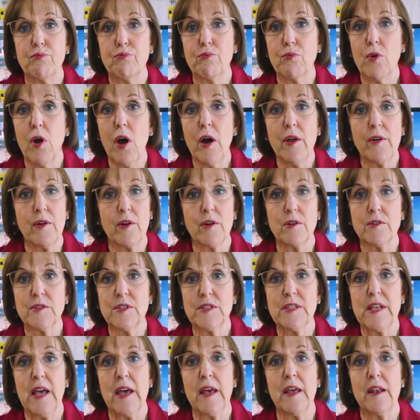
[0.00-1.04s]
broader
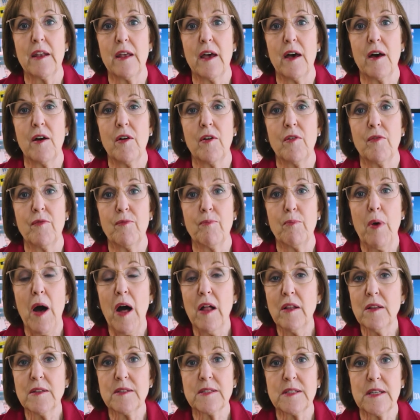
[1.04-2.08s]
set of
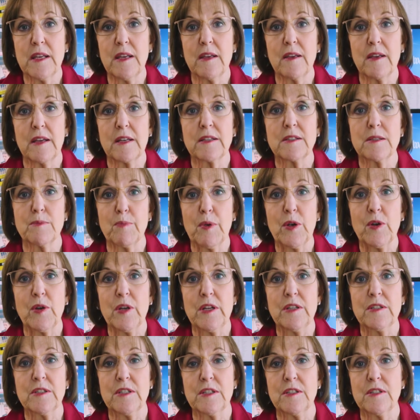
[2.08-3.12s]
policy
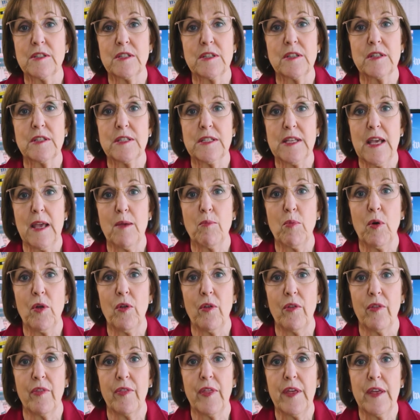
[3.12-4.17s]
experiences to the
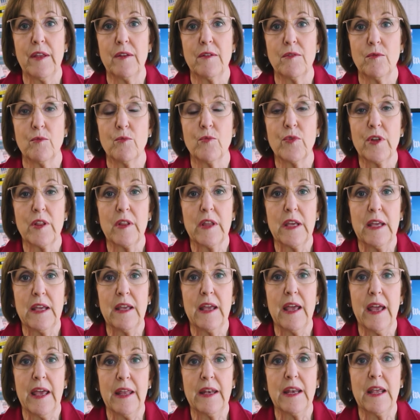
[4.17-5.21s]
table than really
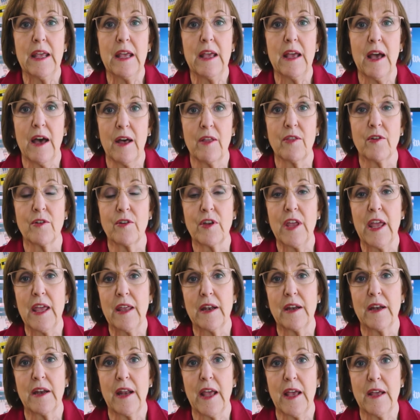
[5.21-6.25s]
any other
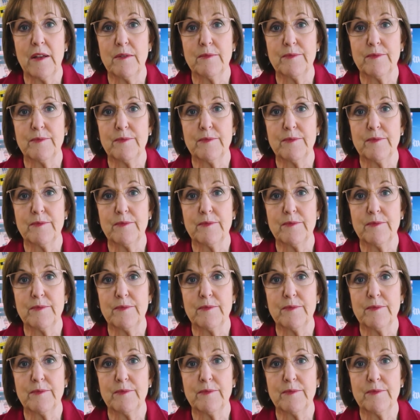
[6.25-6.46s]
candidate.